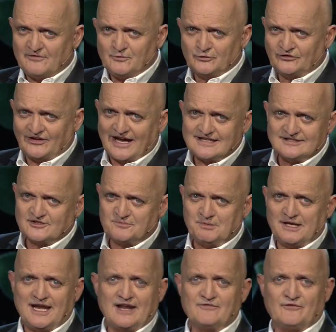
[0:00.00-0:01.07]
devil, Satan, is a
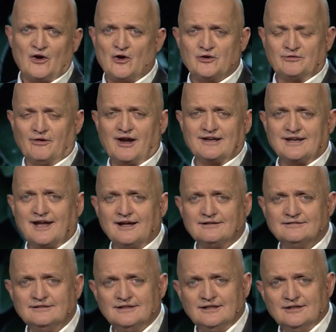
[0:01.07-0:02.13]
bit out of vogue right
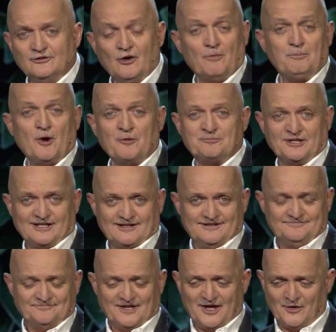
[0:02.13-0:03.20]
now. Not
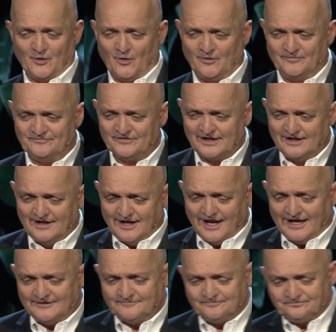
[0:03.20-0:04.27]
popular at all.
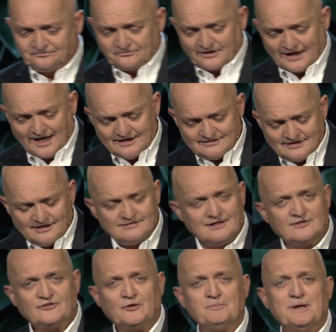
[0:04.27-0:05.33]
And
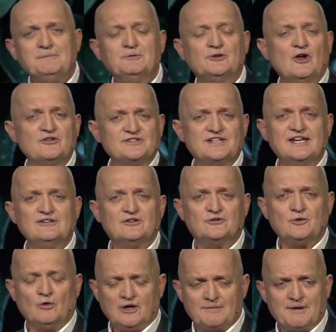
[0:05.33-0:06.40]
so people don't tend to
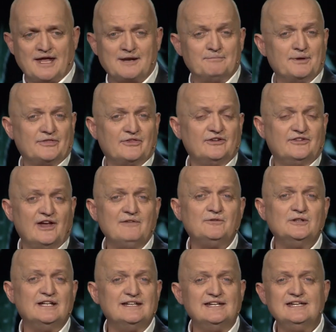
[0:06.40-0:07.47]
talk about it, but the
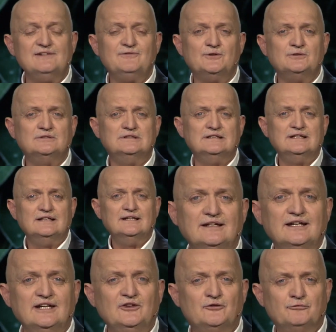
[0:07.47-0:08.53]
devil and evil
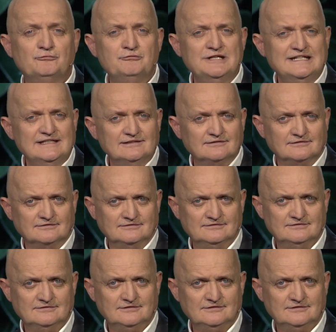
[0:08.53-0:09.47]
is real.